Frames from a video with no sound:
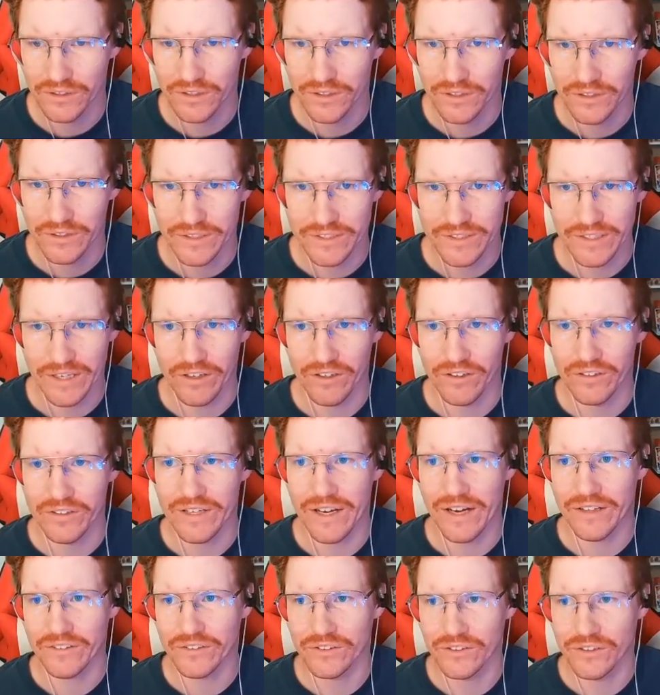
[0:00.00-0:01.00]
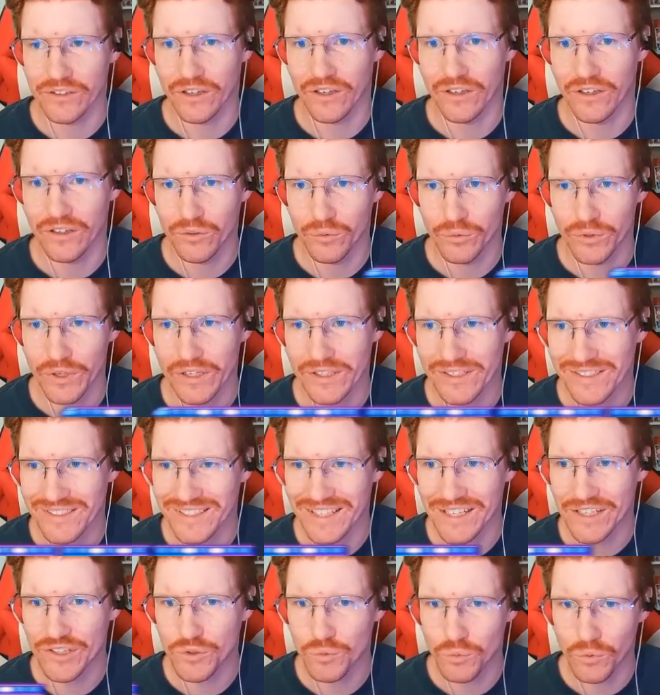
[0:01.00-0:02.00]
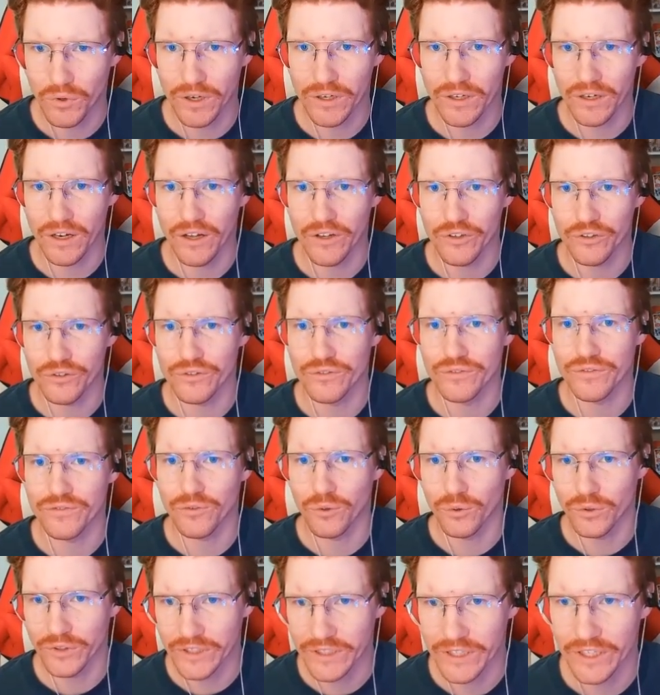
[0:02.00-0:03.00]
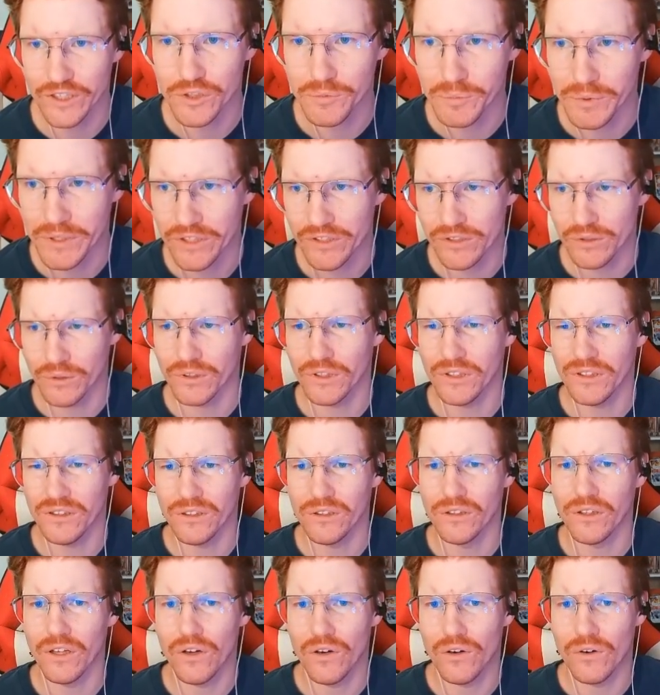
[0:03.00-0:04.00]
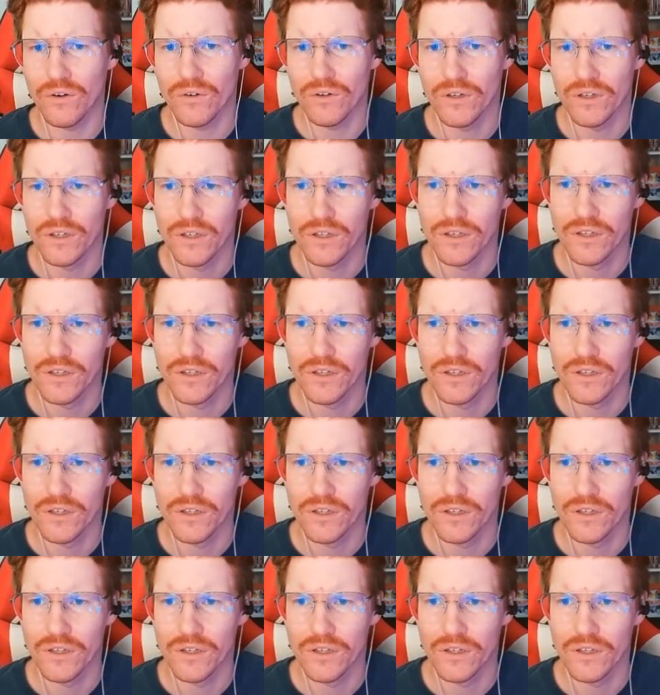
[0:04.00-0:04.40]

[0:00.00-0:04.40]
This Aerodactyl card, a stage 1, 140 HP, so a little low